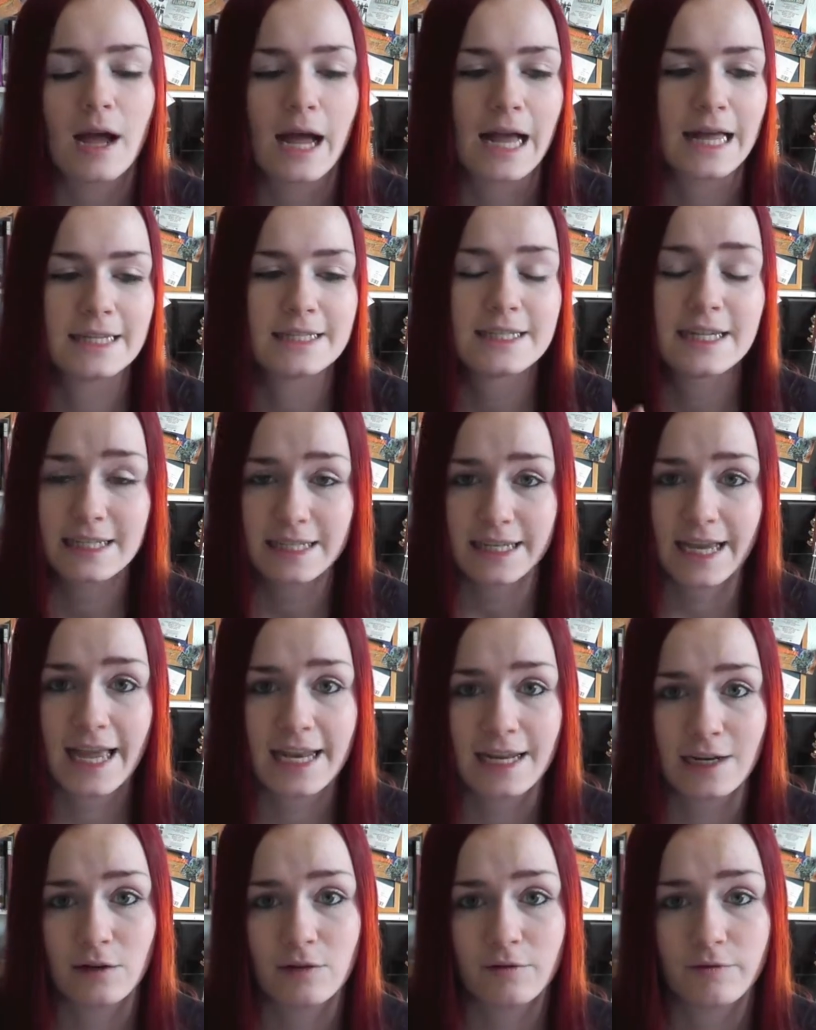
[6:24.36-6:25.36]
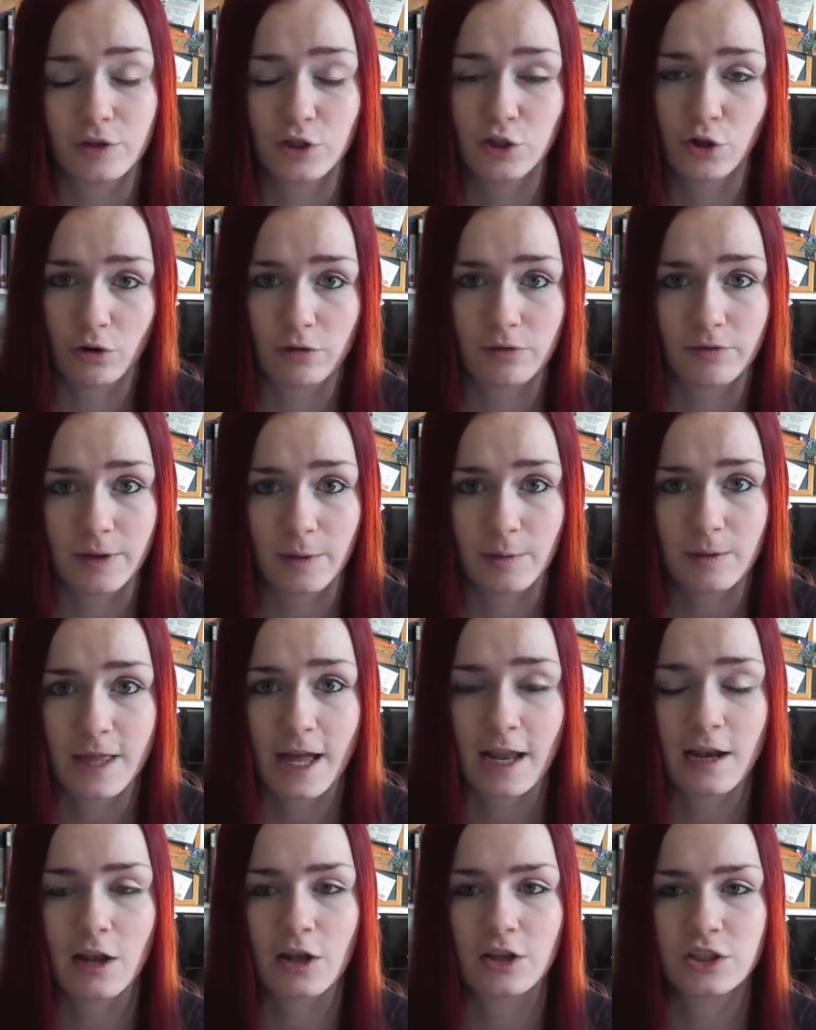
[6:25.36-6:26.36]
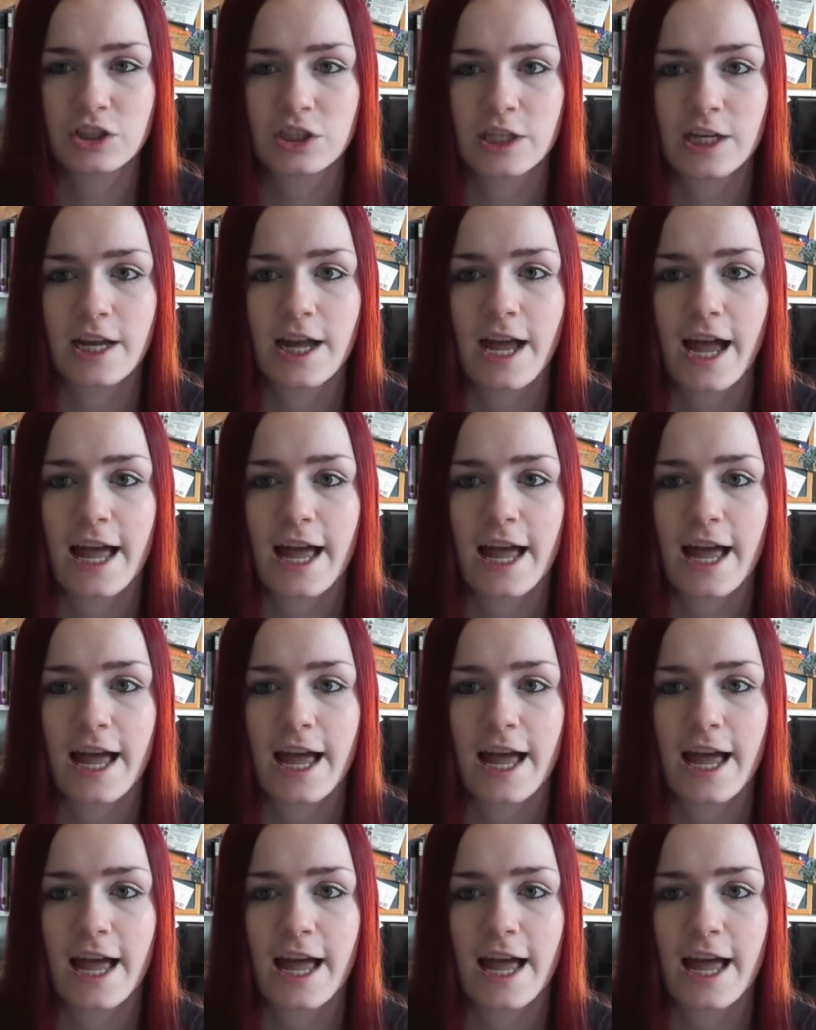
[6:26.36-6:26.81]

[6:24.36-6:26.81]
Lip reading: and didn't get in for geography with that last year,